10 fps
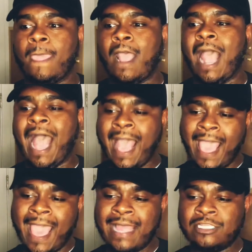I
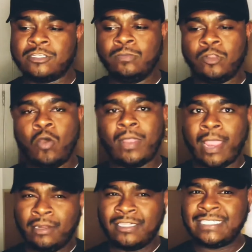had some low
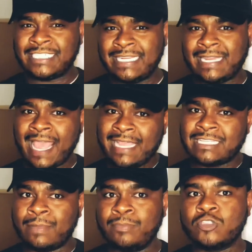energy days
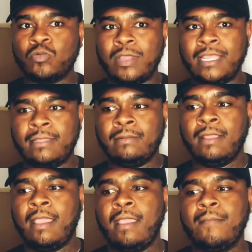in between,
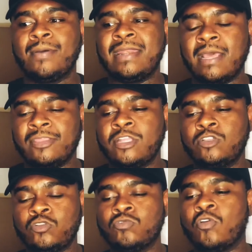but nothing
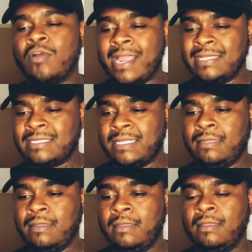too
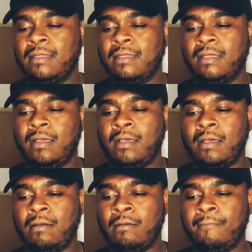crazy.
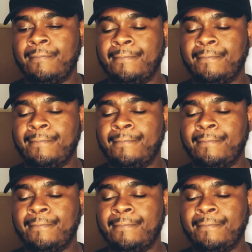But